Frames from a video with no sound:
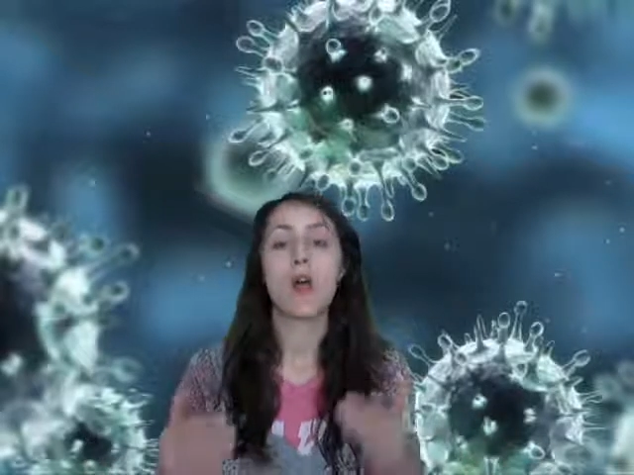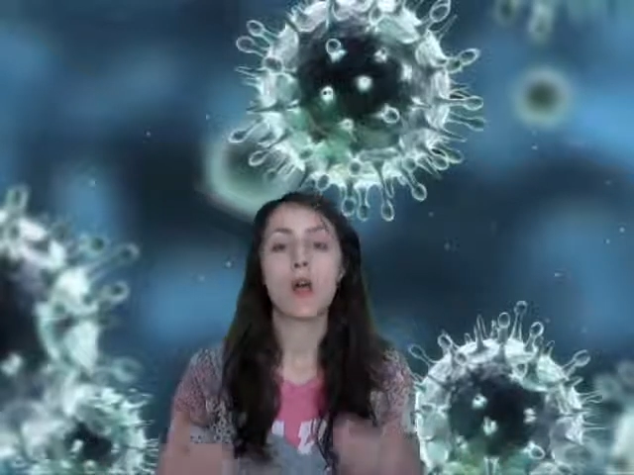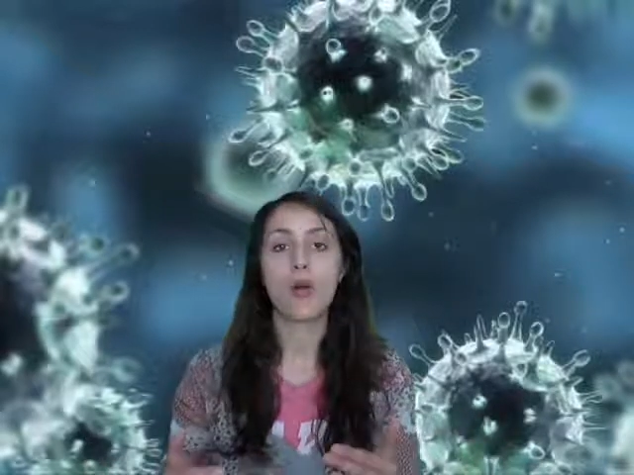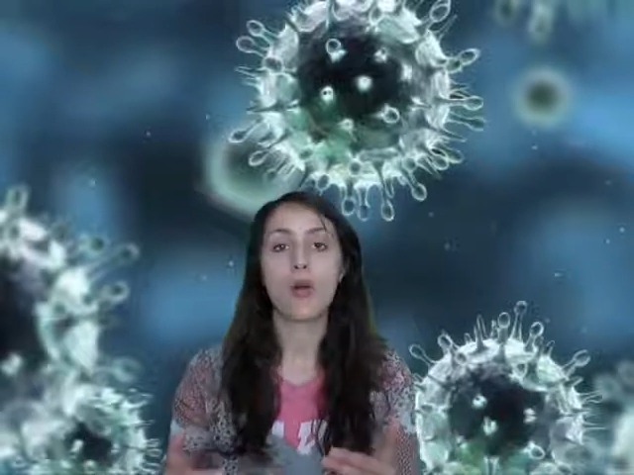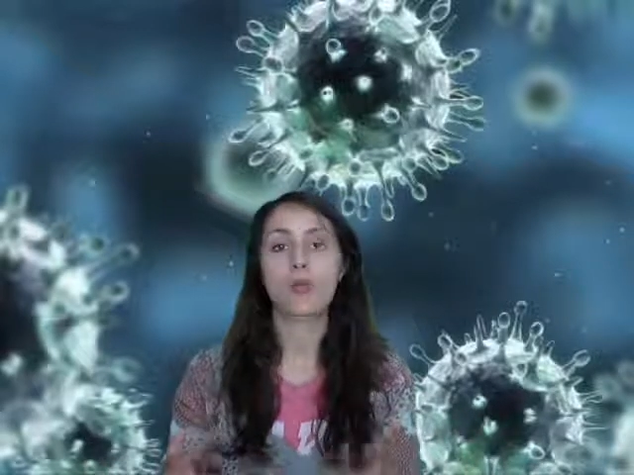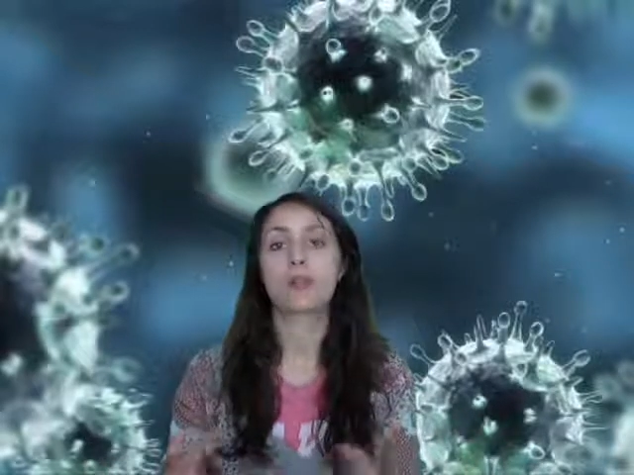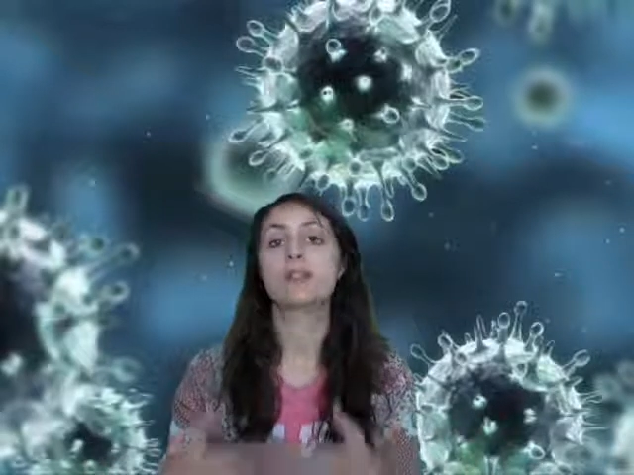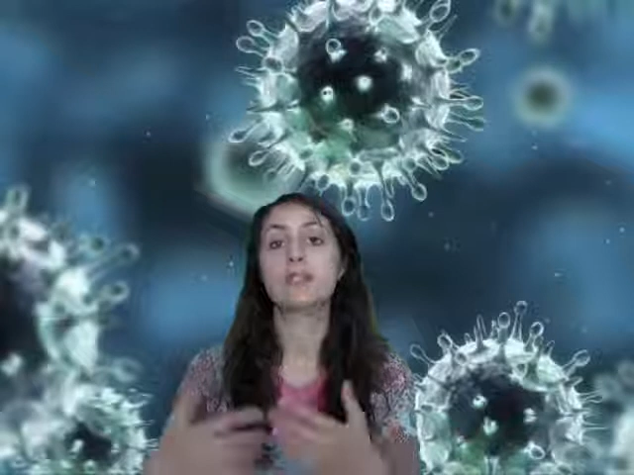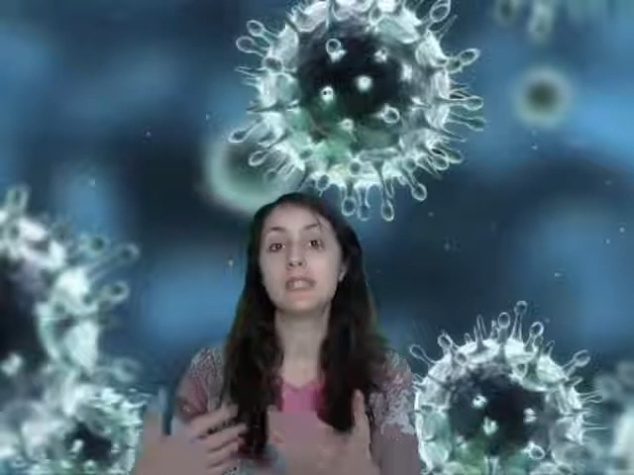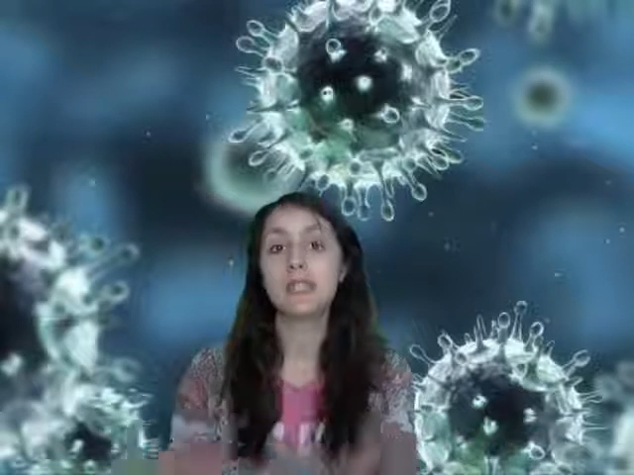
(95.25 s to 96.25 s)
or
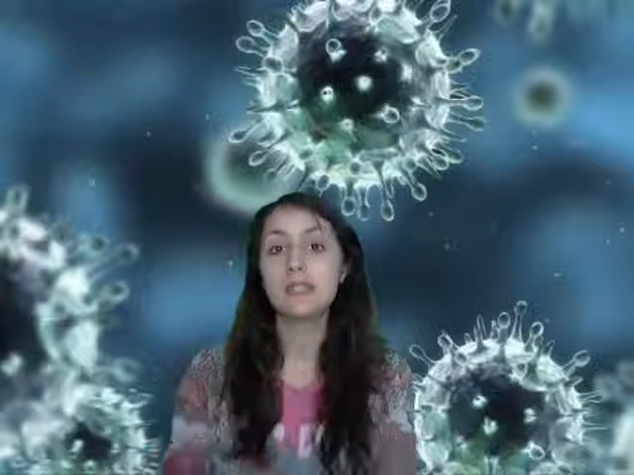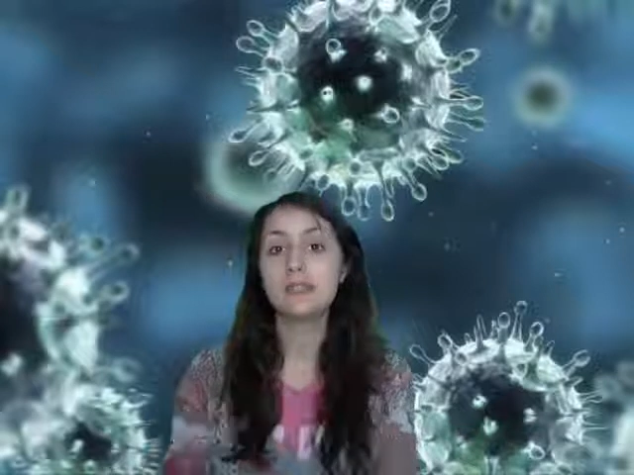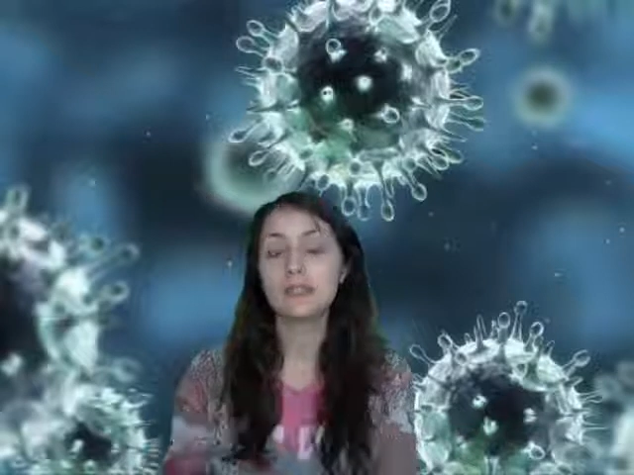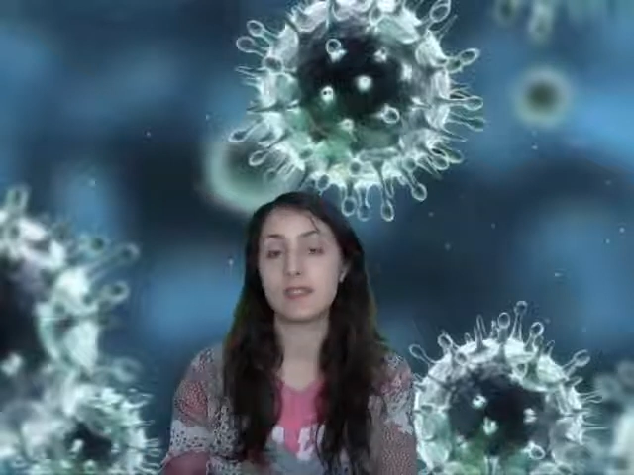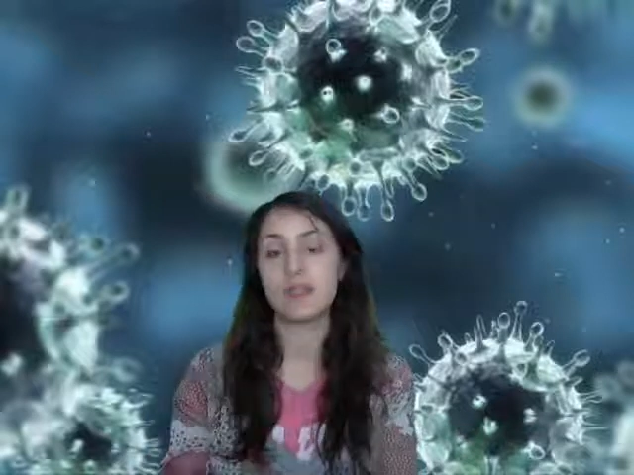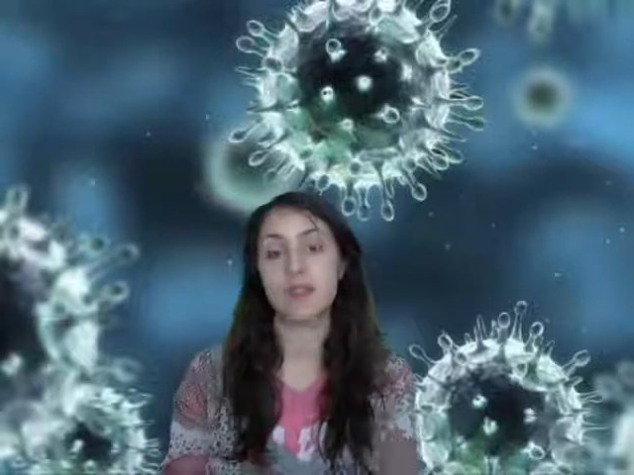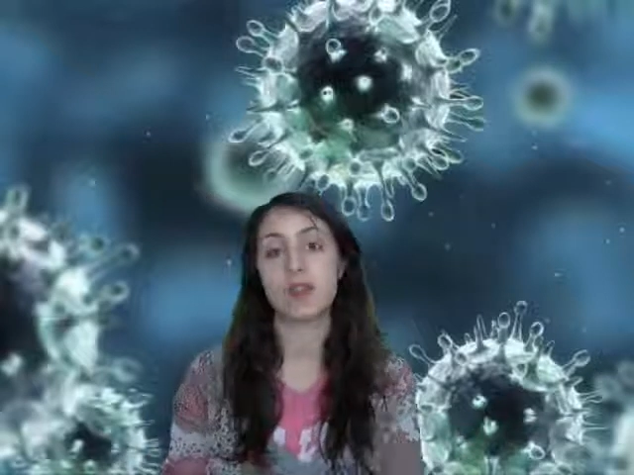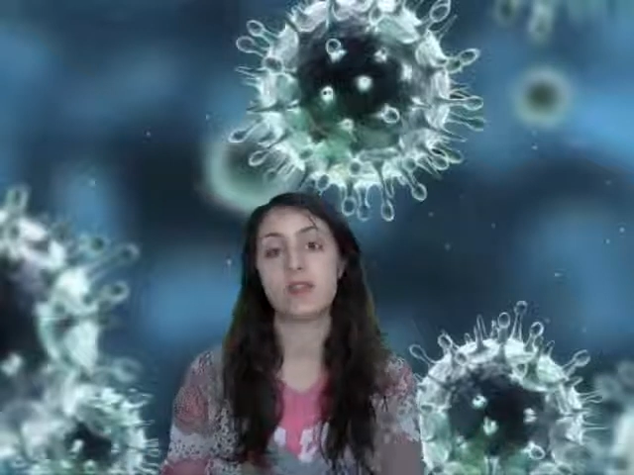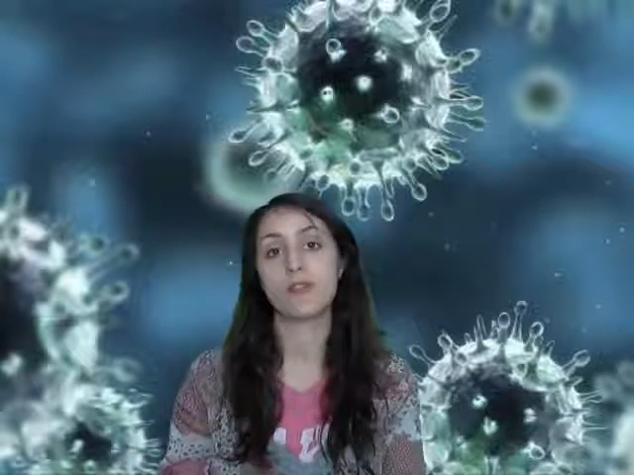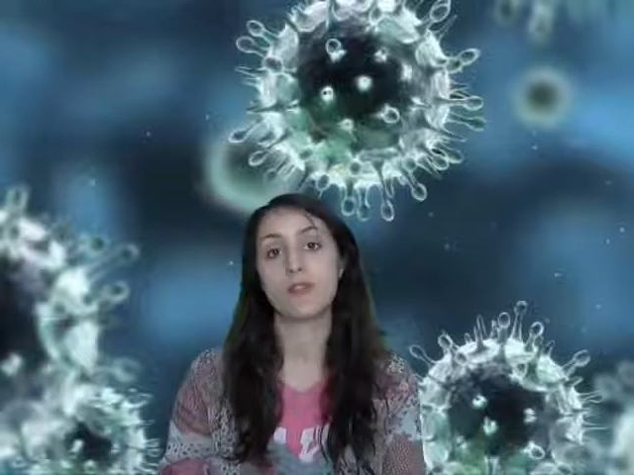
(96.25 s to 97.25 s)
sneezes in
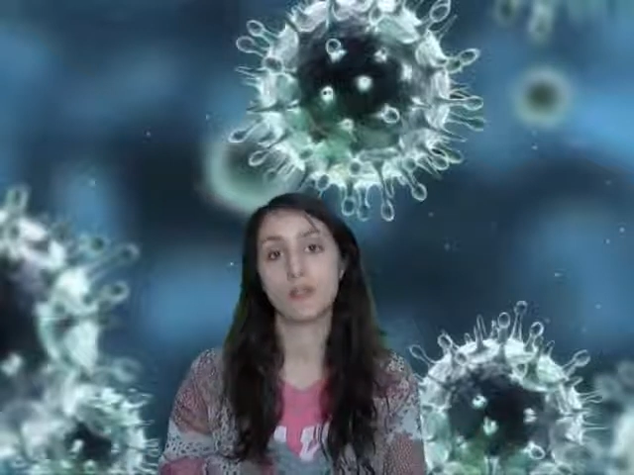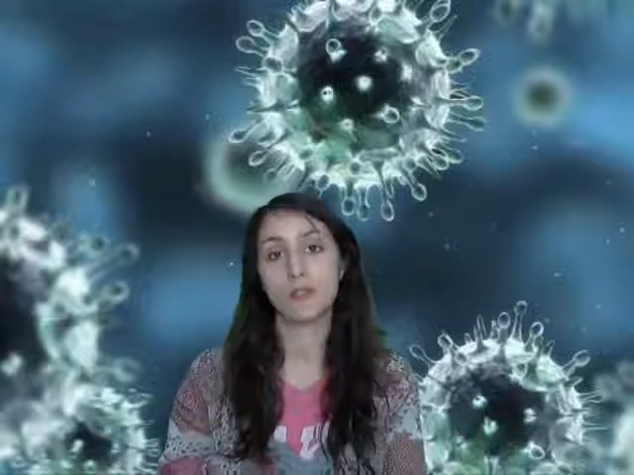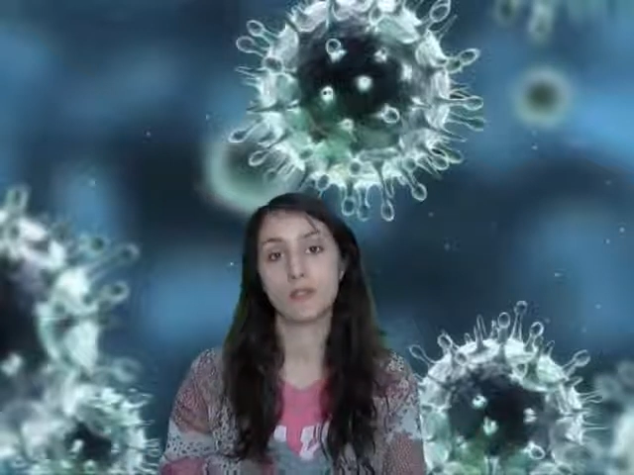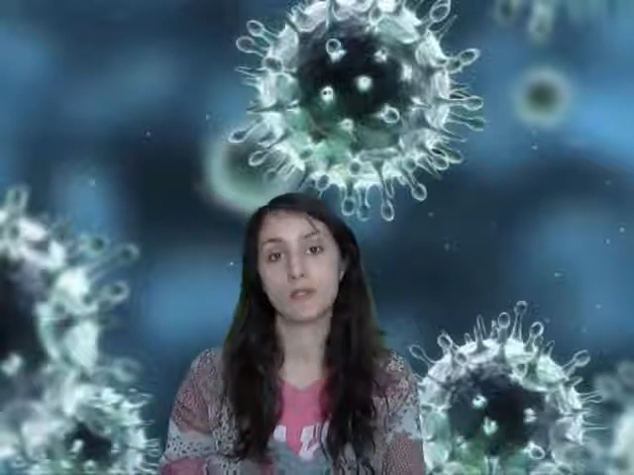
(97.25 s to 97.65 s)
front of you.